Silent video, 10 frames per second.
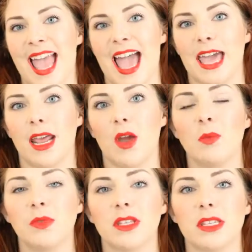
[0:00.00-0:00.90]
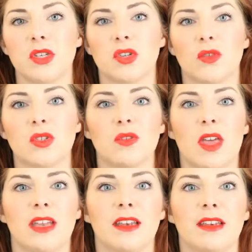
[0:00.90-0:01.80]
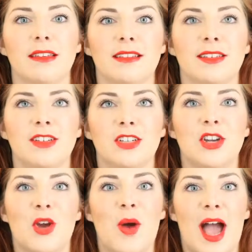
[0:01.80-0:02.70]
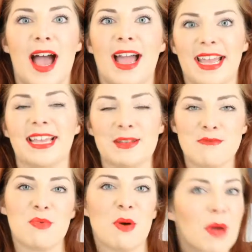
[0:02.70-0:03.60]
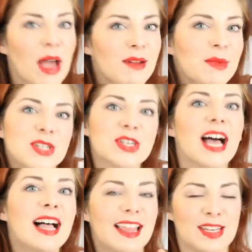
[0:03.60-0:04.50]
And I hope that this shows you that, you know, I broke out of my shell.